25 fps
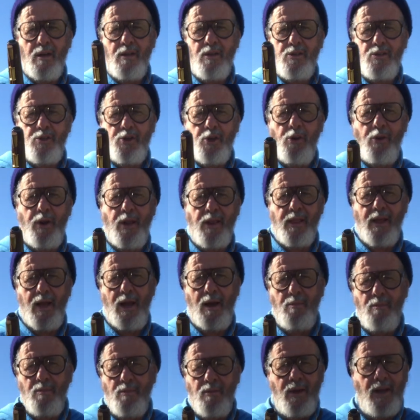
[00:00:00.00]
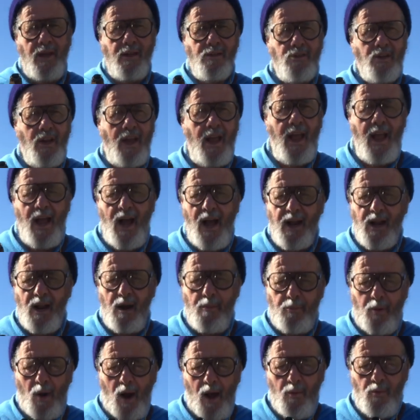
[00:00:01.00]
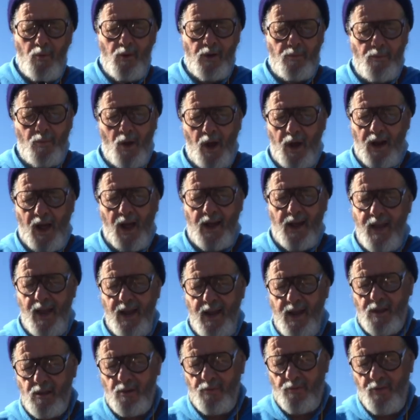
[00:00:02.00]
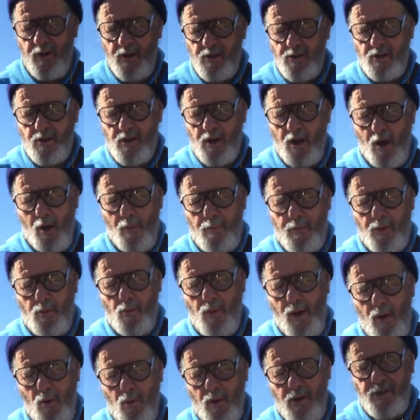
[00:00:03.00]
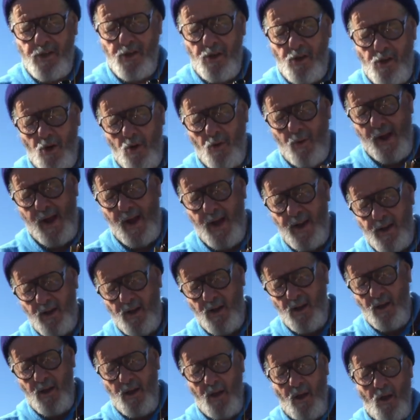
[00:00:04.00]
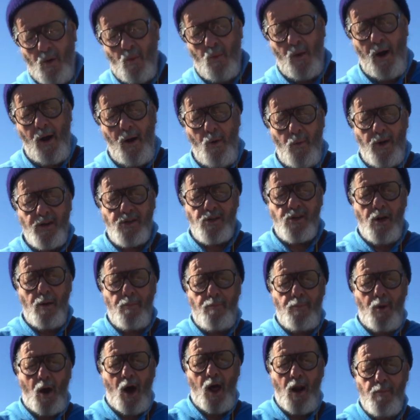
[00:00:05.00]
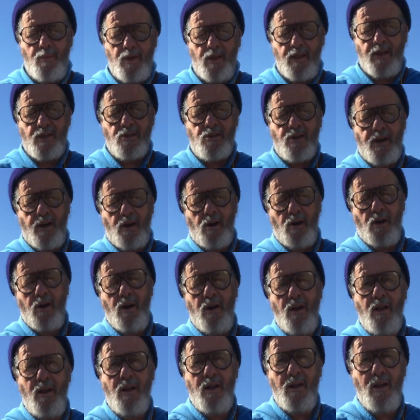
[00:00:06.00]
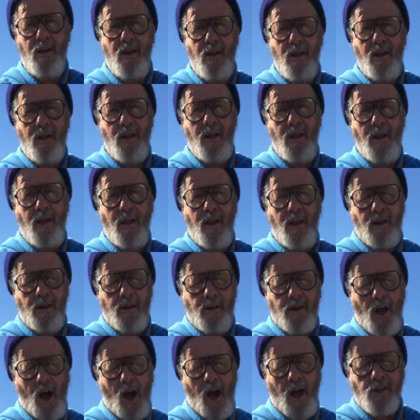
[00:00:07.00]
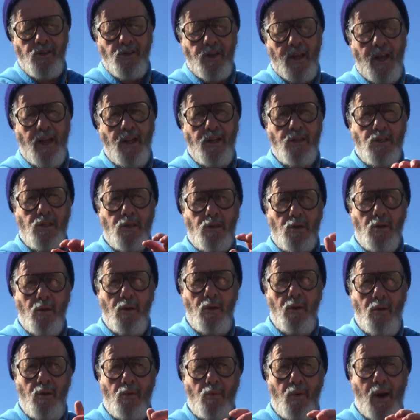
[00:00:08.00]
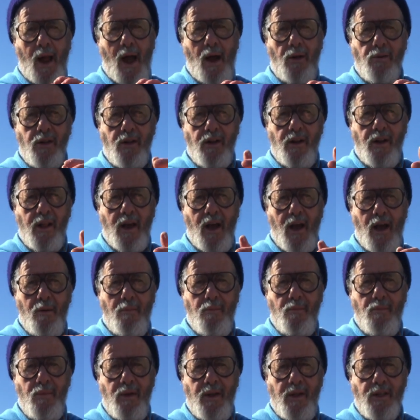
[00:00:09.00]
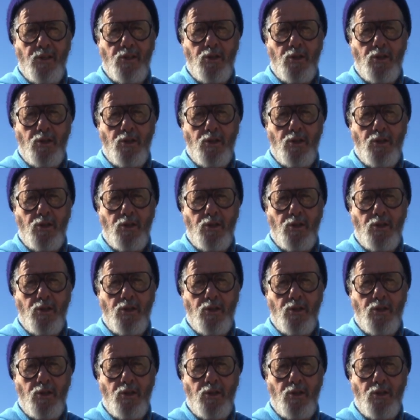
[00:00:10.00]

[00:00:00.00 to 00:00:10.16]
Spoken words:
shooting them and say, hey, I got a problem with mine, I can't get the frizzin to open. Well, what'd you do, Ed? Well, I went to the bottom of this here notch and rounded it up and